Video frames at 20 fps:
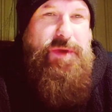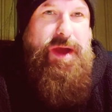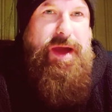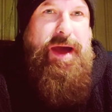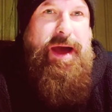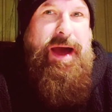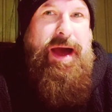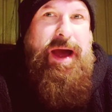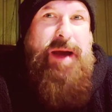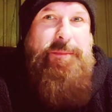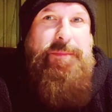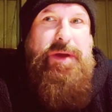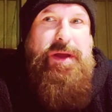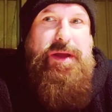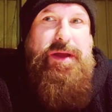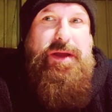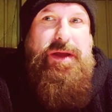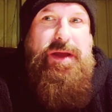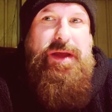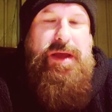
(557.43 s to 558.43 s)

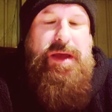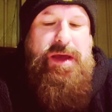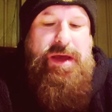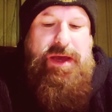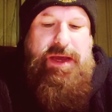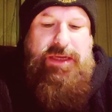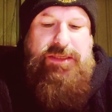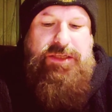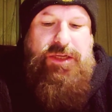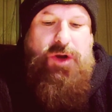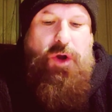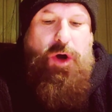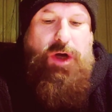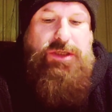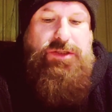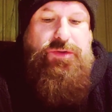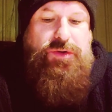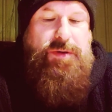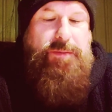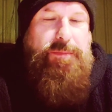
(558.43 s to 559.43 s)
It's a
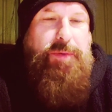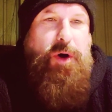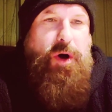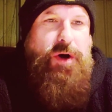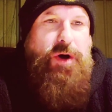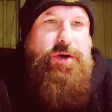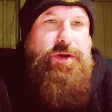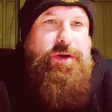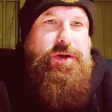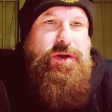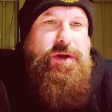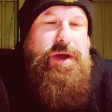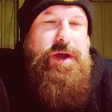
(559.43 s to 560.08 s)
nice looking pod.